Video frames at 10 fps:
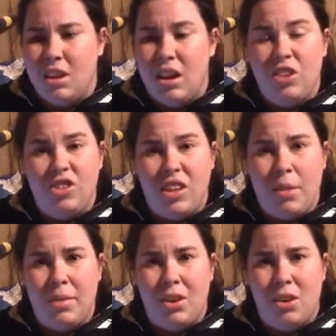I just
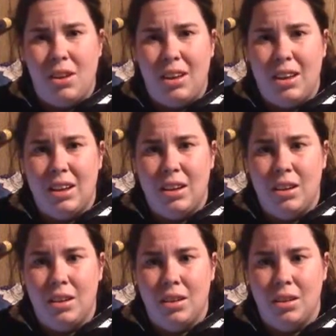kept it all in.
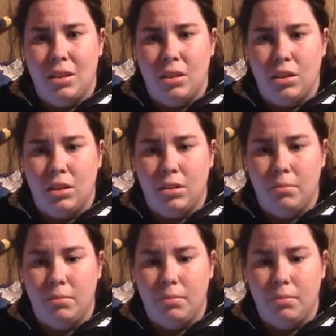Um,